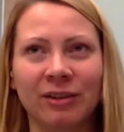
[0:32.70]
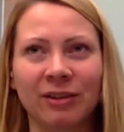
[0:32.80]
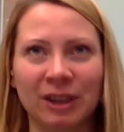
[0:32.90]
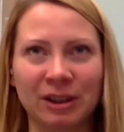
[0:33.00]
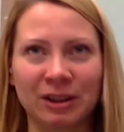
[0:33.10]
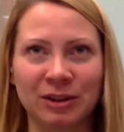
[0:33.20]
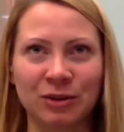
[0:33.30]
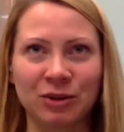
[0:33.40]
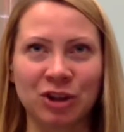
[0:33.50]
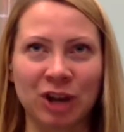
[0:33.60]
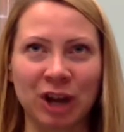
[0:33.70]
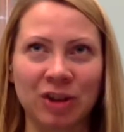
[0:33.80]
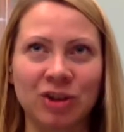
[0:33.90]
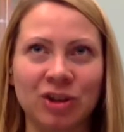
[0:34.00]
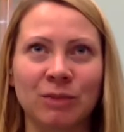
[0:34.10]
things to
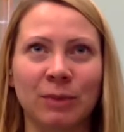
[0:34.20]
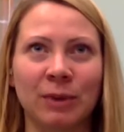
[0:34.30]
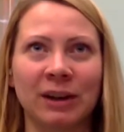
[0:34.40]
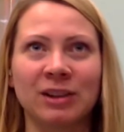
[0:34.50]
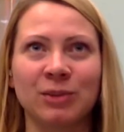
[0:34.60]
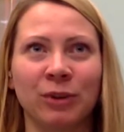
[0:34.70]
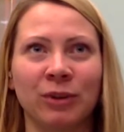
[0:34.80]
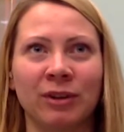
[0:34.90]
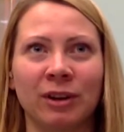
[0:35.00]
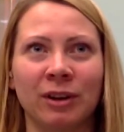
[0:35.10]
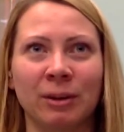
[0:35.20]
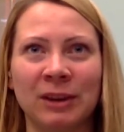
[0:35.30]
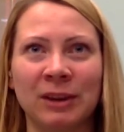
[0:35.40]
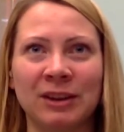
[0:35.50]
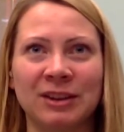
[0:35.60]
change. But with
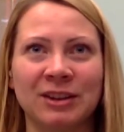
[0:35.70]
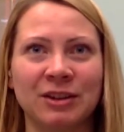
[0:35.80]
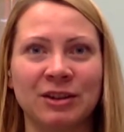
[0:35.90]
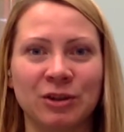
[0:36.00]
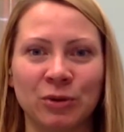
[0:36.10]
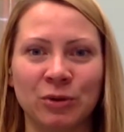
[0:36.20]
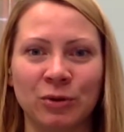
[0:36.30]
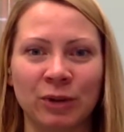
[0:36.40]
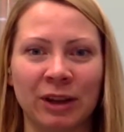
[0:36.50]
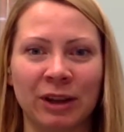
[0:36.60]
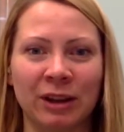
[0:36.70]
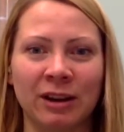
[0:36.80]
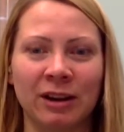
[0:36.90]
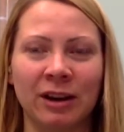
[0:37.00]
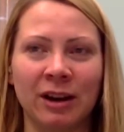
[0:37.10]
PSD2 and
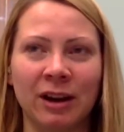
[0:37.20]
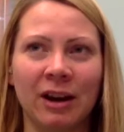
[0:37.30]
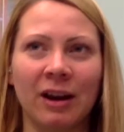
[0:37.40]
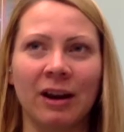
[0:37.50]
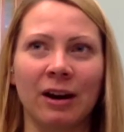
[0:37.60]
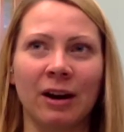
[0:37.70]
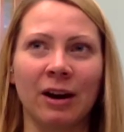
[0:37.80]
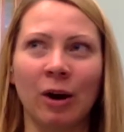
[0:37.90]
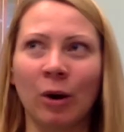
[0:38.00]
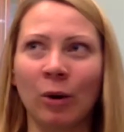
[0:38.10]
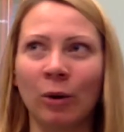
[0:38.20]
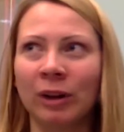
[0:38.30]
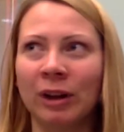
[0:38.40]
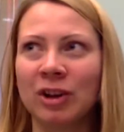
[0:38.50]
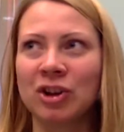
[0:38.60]
the
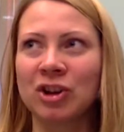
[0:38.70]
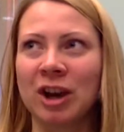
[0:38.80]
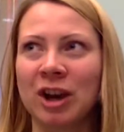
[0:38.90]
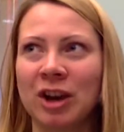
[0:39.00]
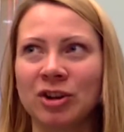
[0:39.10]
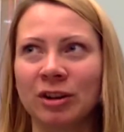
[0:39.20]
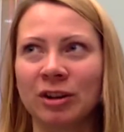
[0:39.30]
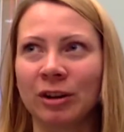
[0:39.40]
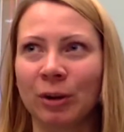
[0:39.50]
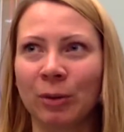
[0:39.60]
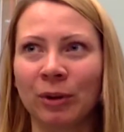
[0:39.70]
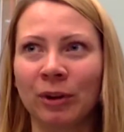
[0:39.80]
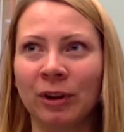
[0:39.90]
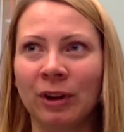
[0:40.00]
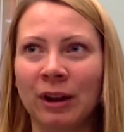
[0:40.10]
whole change in
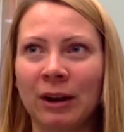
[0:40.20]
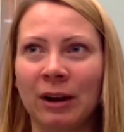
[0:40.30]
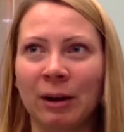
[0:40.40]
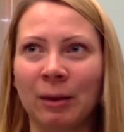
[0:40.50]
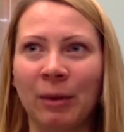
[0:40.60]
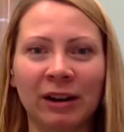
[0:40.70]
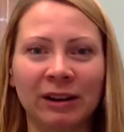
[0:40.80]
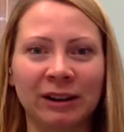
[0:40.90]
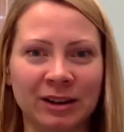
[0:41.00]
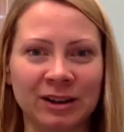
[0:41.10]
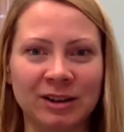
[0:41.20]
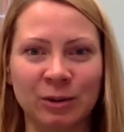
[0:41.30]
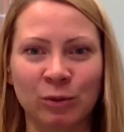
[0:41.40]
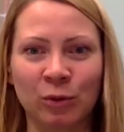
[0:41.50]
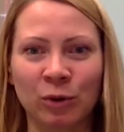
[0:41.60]
global politics
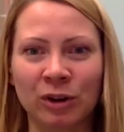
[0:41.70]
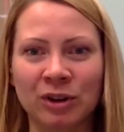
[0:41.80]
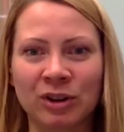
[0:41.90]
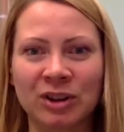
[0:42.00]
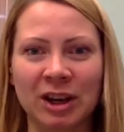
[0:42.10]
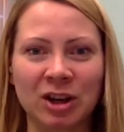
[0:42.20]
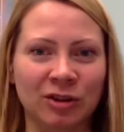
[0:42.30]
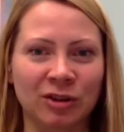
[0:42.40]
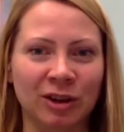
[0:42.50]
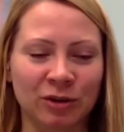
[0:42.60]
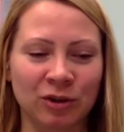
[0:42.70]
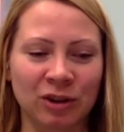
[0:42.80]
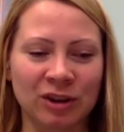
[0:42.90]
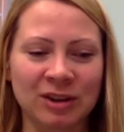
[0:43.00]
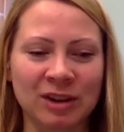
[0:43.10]
towards Asian
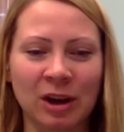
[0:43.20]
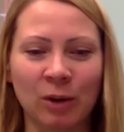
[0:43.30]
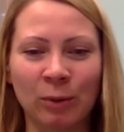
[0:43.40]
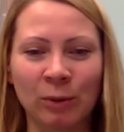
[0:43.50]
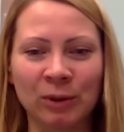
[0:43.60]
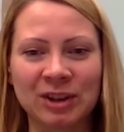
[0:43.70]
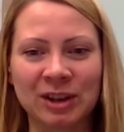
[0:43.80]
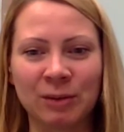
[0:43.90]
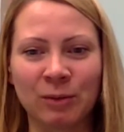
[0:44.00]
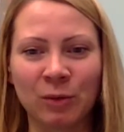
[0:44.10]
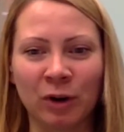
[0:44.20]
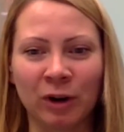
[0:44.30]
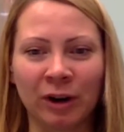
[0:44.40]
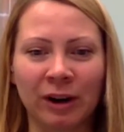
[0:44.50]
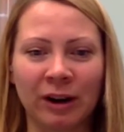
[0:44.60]
countries, we will see
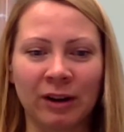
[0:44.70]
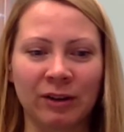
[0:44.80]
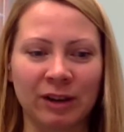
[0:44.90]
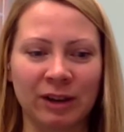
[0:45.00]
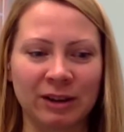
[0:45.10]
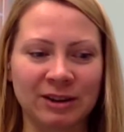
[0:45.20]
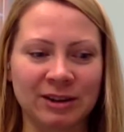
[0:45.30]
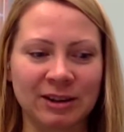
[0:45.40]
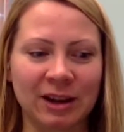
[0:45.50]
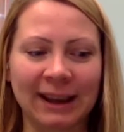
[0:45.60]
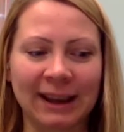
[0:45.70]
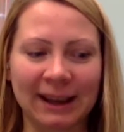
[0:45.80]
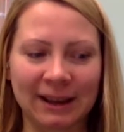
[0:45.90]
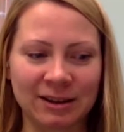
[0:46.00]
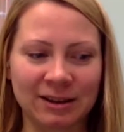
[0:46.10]
more things, I
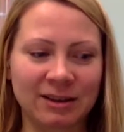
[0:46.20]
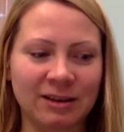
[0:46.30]
guess.